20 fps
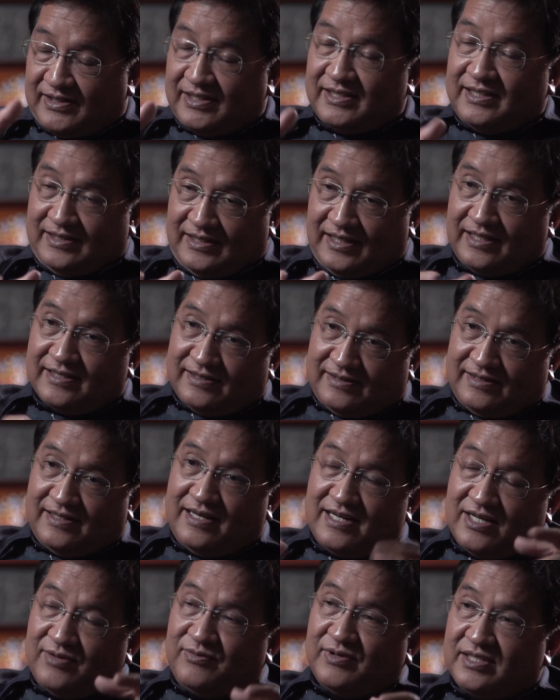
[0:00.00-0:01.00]
in
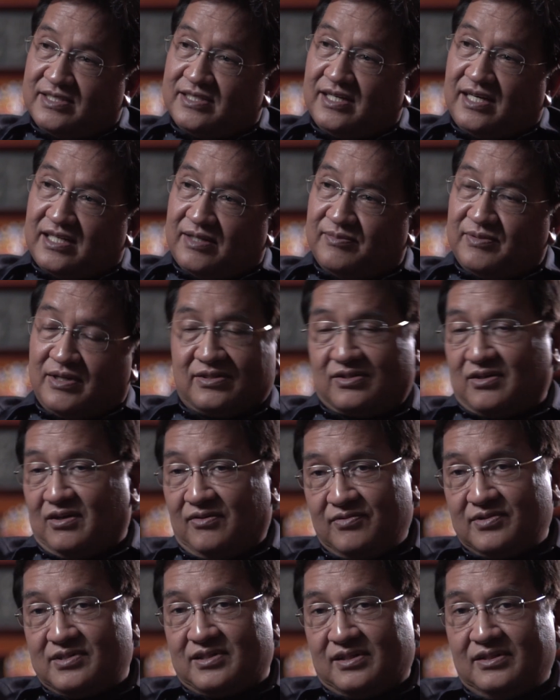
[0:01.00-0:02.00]
dealing with China, because
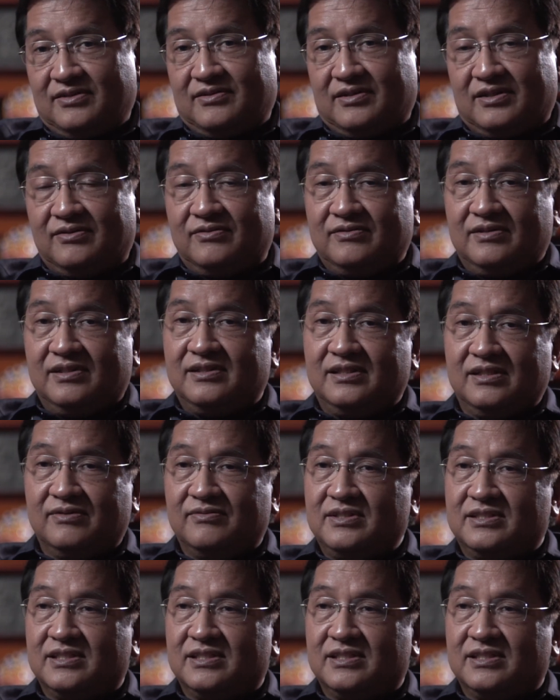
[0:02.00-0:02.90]
obviously you can only deal with